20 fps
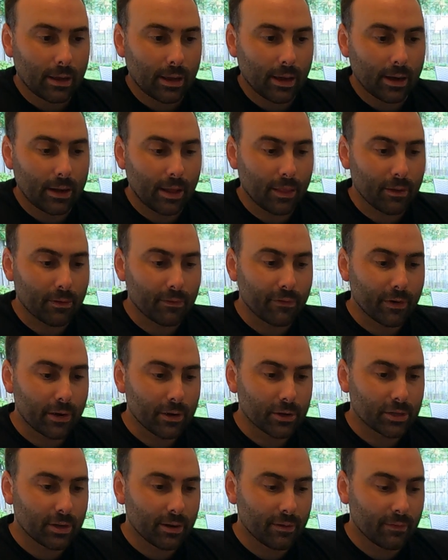
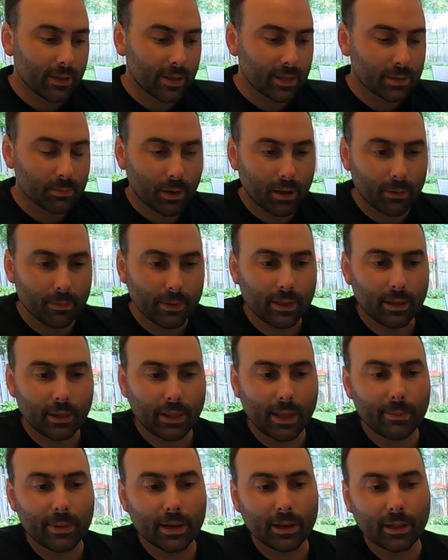version of this, probably the
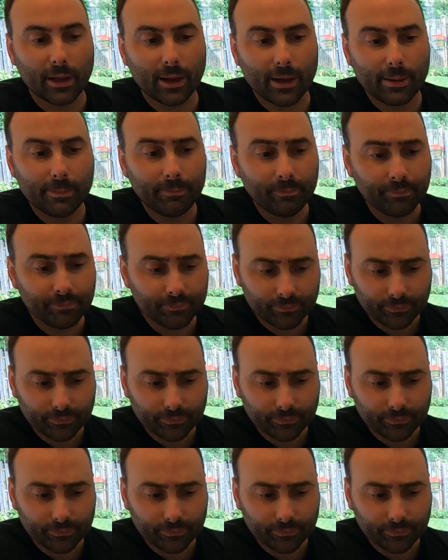lemon lime.